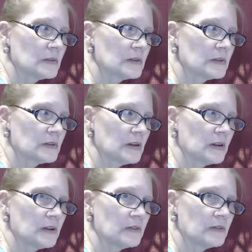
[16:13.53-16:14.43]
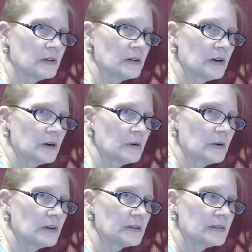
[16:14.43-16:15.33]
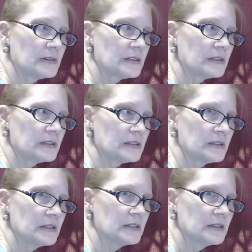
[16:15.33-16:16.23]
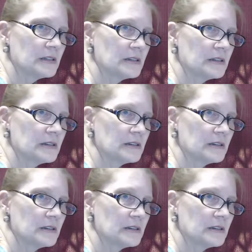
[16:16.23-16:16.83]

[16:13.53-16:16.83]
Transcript: Just trying to figure out where it sits in here.